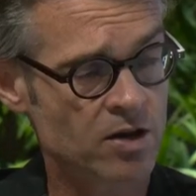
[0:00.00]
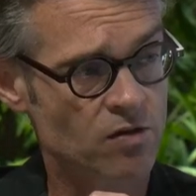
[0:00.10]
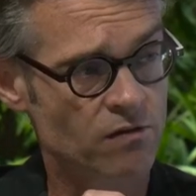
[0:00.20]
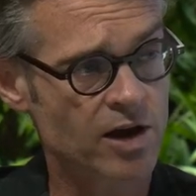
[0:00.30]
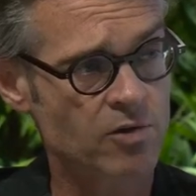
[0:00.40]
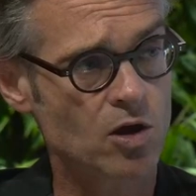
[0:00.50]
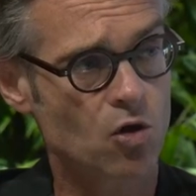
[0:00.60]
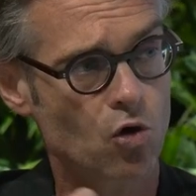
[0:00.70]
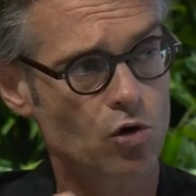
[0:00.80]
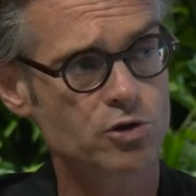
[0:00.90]
is a very
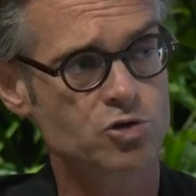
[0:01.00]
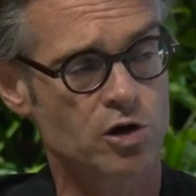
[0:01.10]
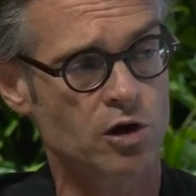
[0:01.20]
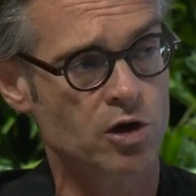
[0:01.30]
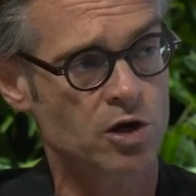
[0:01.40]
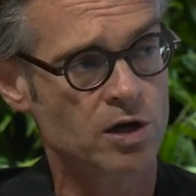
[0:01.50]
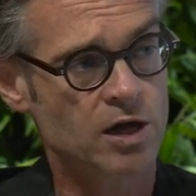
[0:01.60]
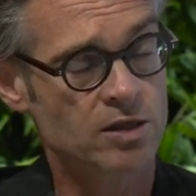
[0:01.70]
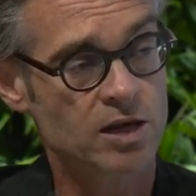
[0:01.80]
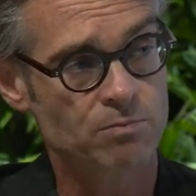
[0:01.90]
old drug
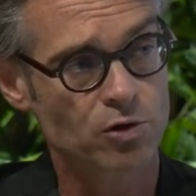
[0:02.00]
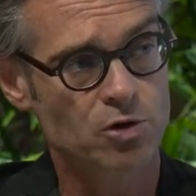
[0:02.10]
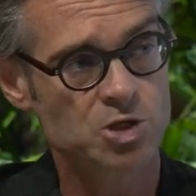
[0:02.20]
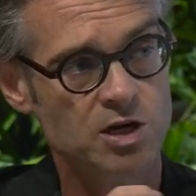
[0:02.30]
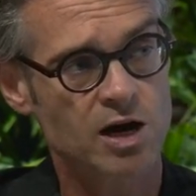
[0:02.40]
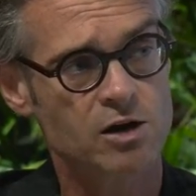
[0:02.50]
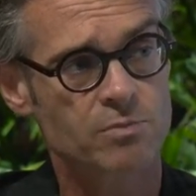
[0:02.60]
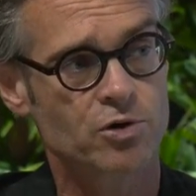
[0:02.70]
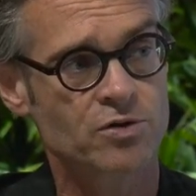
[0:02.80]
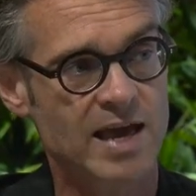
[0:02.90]
that blocks
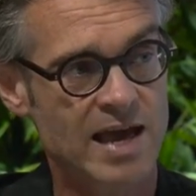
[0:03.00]
carbon